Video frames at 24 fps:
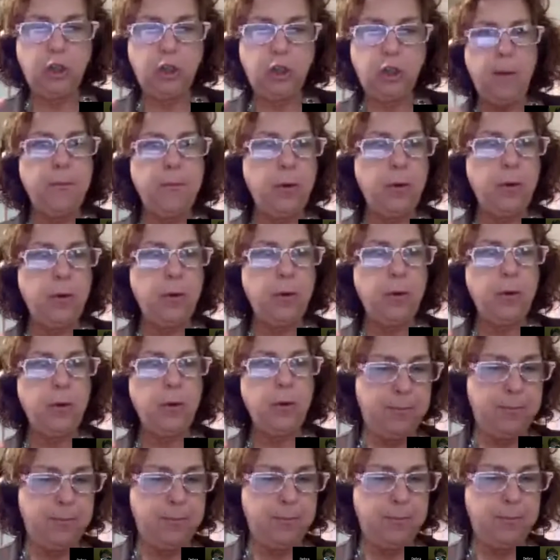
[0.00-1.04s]
number of
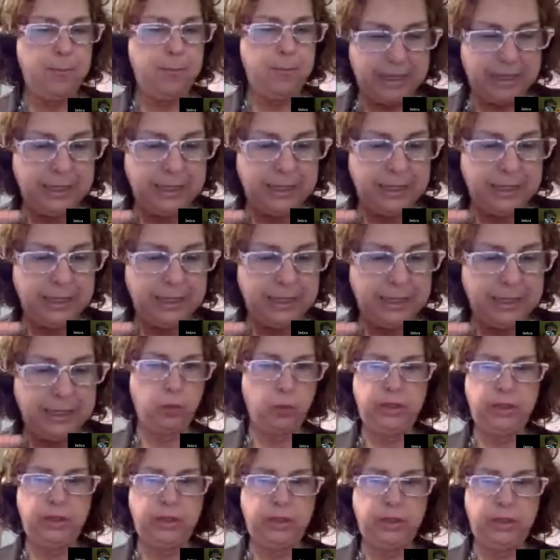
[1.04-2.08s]
people with intellectual
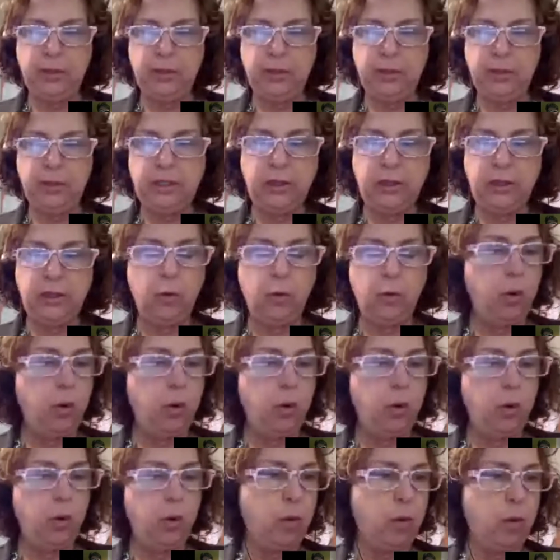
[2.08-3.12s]
disabilities in their
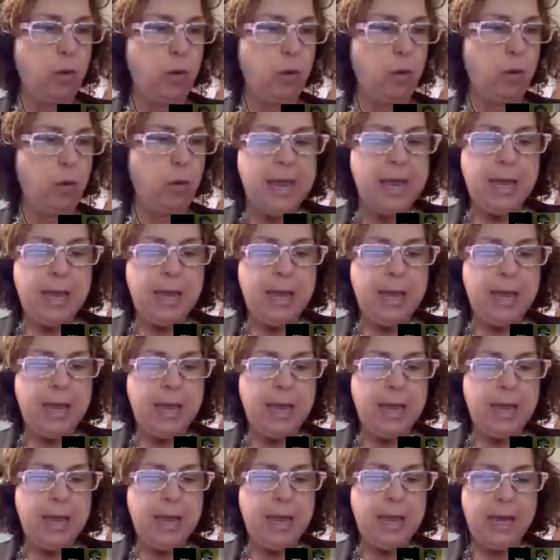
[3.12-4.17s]
workforce. And
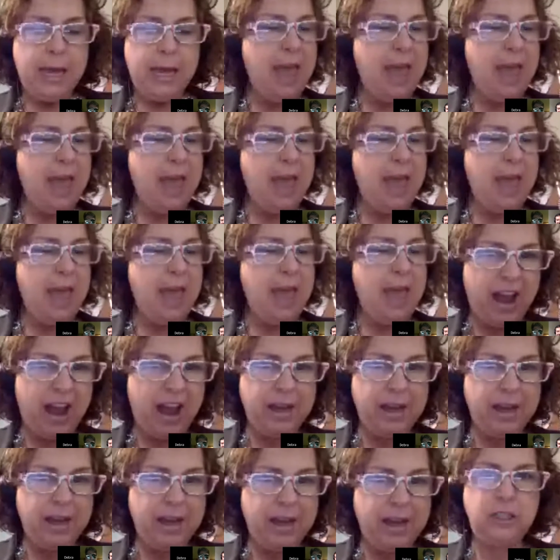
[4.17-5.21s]
she said that will
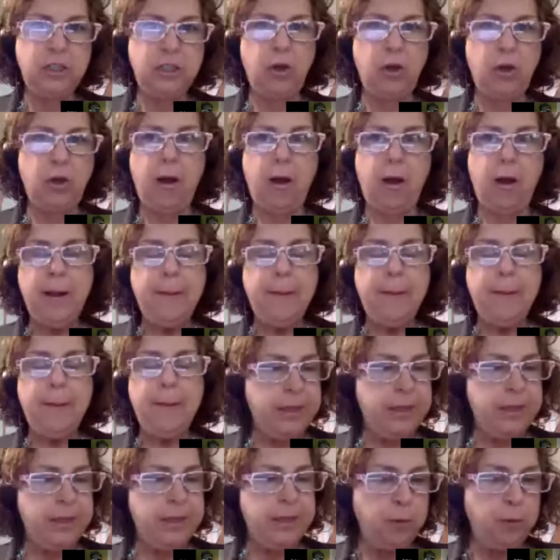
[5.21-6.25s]
finally solve
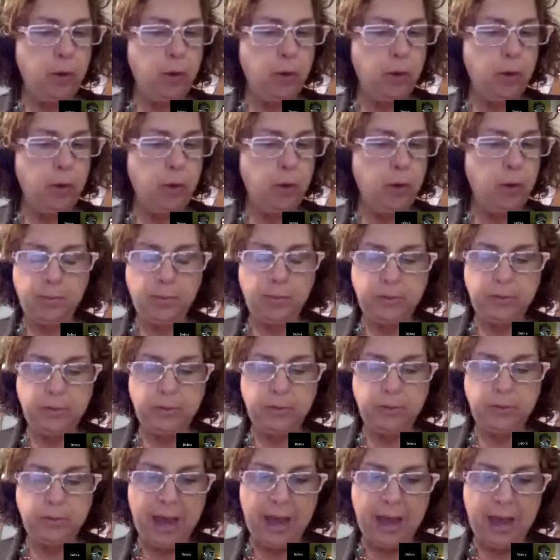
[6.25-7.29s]
the employment problems
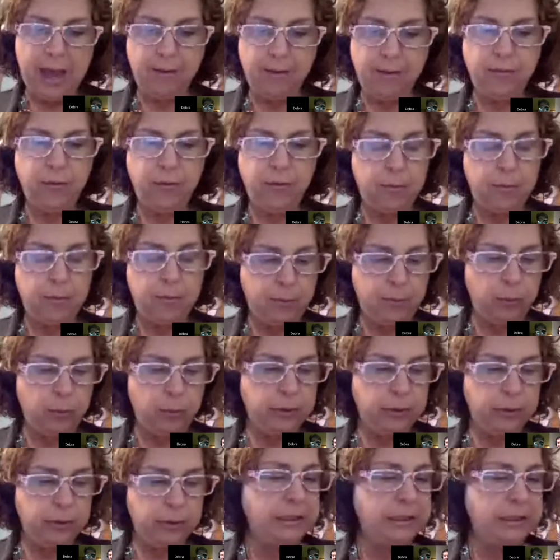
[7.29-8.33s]
we have for people with
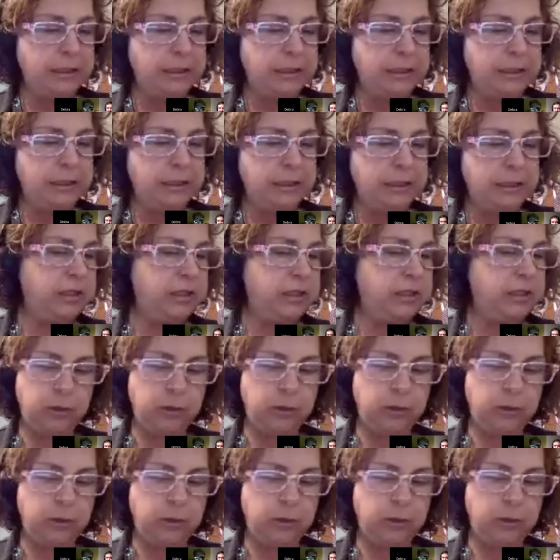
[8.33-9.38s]
intellectual
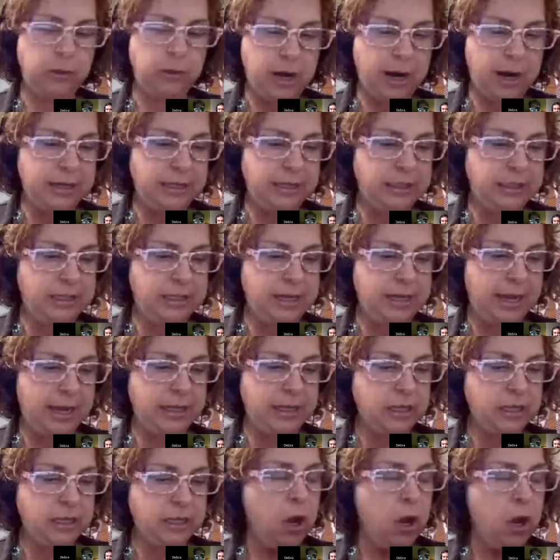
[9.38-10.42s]
disabilities in the United
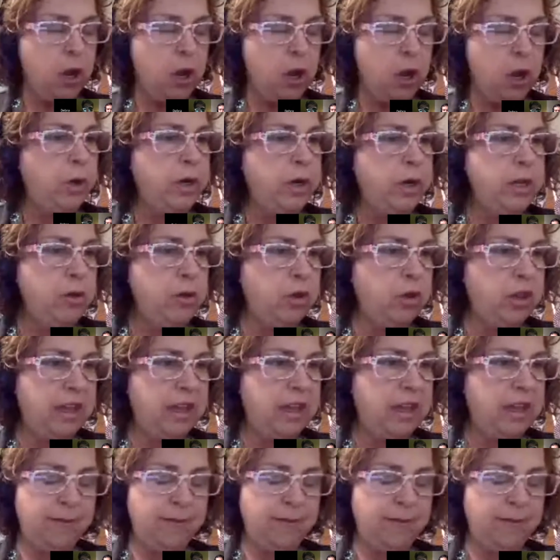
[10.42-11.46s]
States. What do you think of
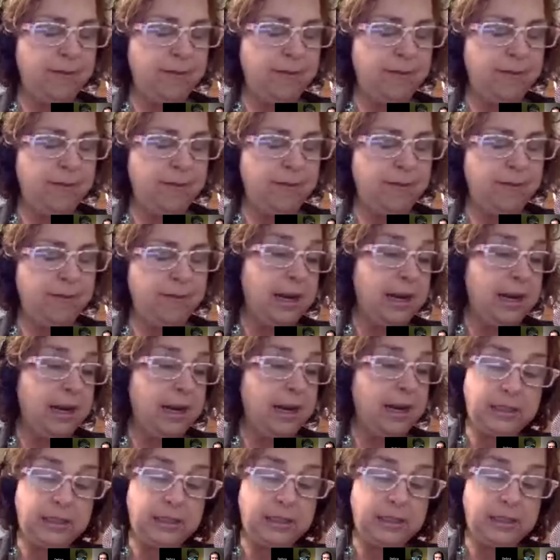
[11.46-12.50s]
that? And I said, I think it's a
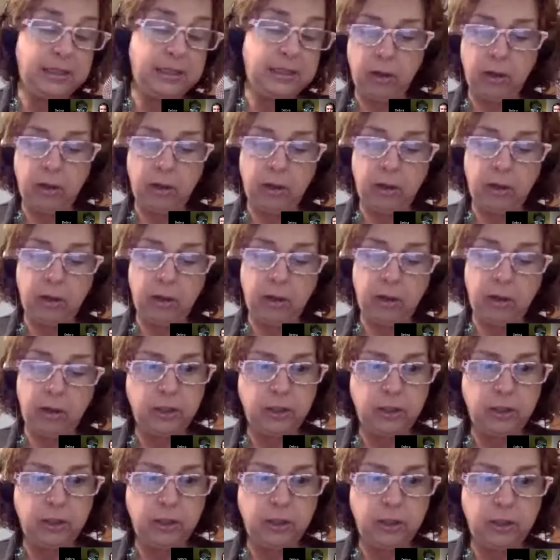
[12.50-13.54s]
terrible idea. She
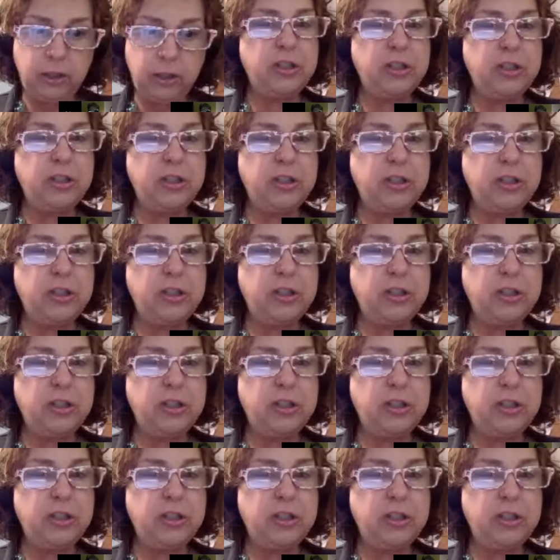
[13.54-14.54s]
was shocked.